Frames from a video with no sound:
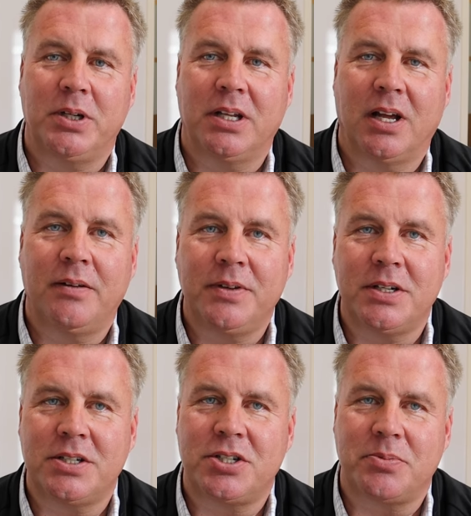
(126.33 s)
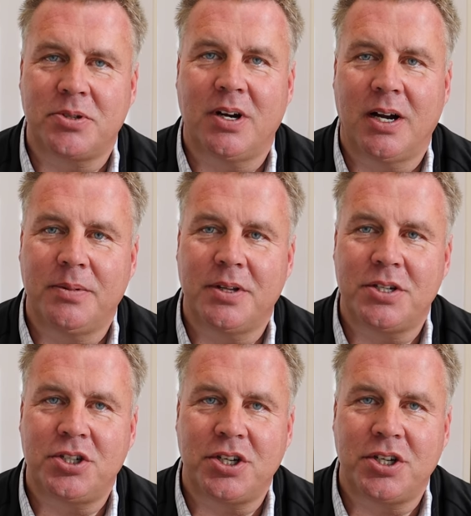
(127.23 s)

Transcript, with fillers: we'd love you to subscribe to this